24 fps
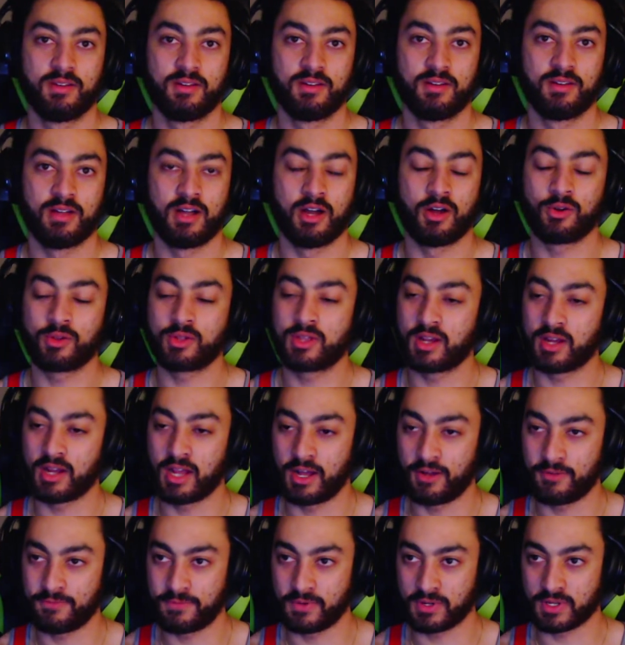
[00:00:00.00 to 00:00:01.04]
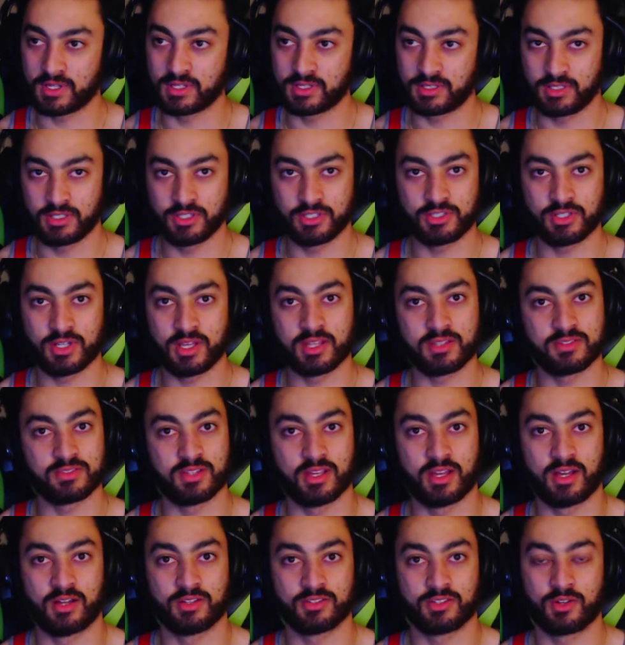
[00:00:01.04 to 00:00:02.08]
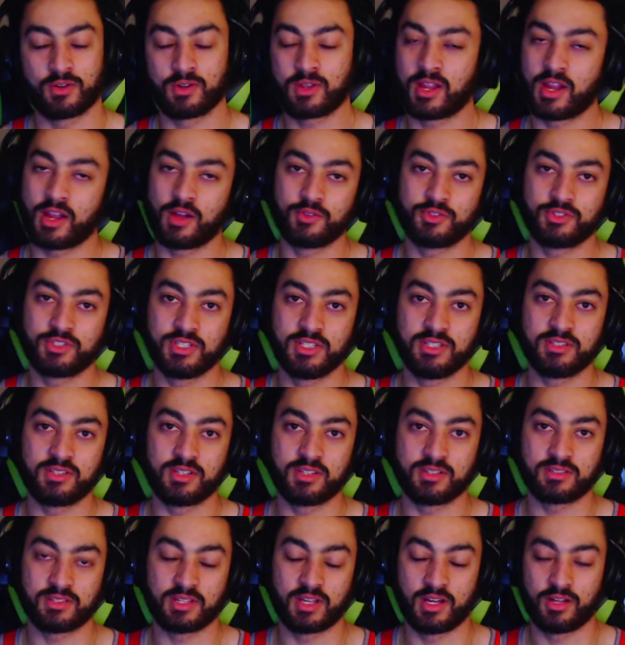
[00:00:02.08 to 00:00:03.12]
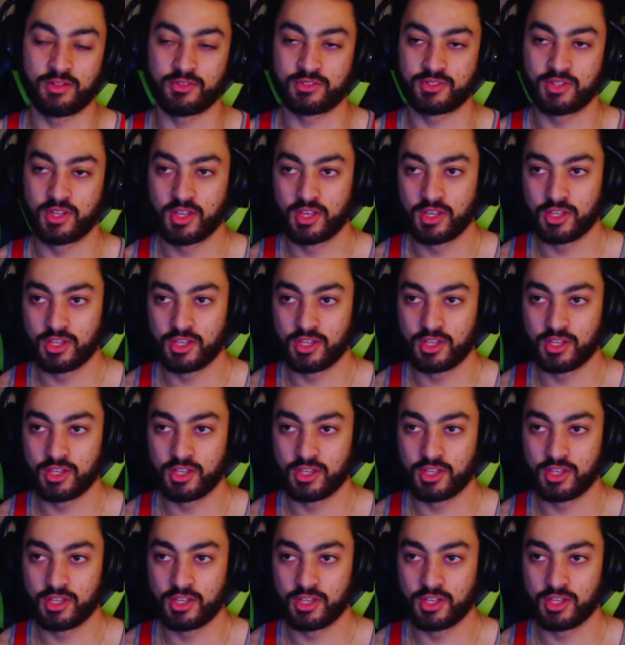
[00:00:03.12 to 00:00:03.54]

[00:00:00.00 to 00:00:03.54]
I don't care how fucking cliche it sounds. I don't care how cheesy it sounds.